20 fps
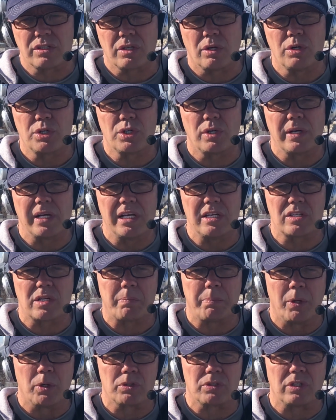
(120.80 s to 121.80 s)
surgery he's
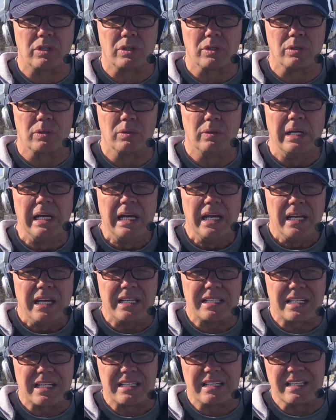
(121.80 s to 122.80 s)
supposed to do.
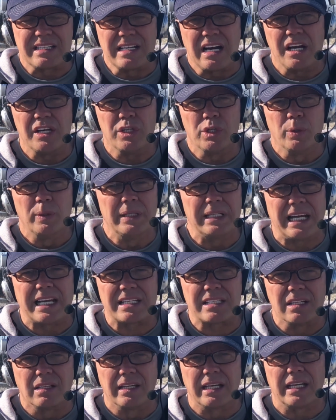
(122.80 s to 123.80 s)
He says he's not doing
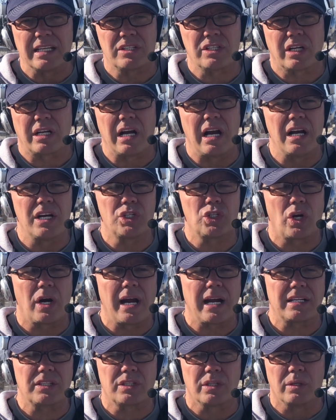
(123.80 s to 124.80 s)
that till he gets a
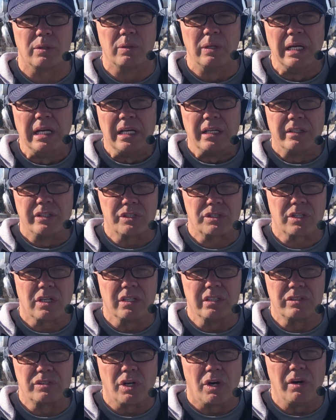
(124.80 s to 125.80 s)
contract. So this
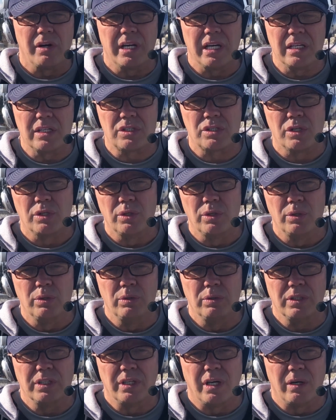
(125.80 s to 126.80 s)
could turn
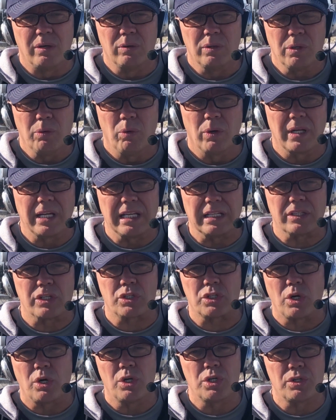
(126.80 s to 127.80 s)
into, you want to get the
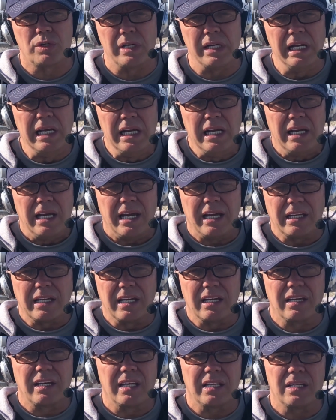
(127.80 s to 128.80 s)
surgery and
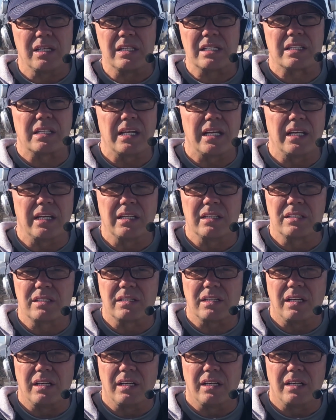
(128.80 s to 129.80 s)
get these
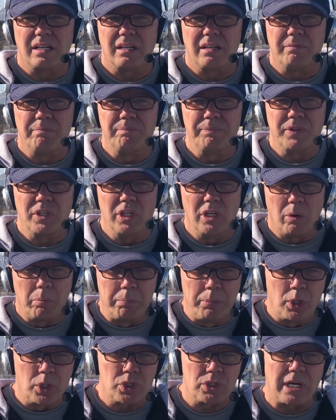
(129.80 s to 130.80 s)
things,
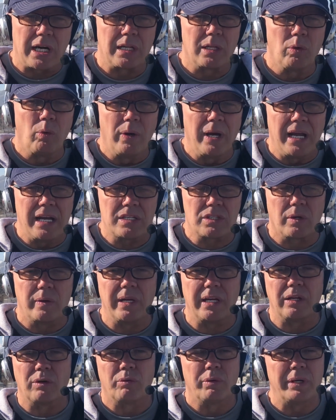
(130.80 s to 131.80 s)
pushed out of the way so he can